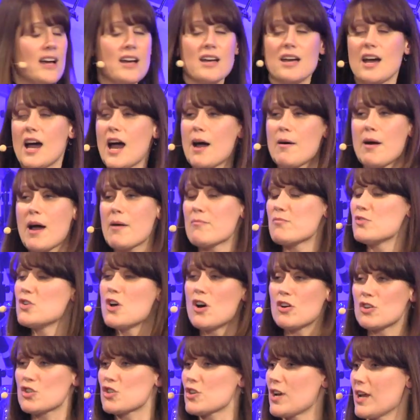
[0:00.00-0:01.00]
I- I'm
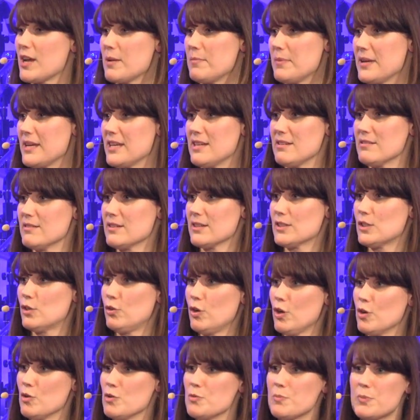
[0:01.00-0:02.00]
not trying to be
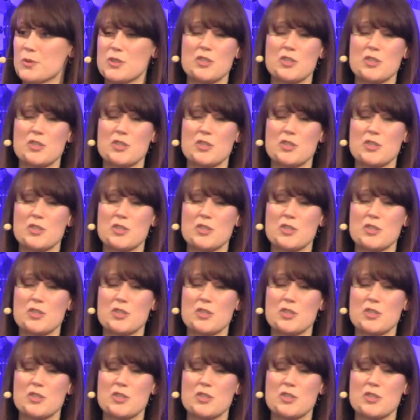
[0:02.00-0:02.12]
crude, but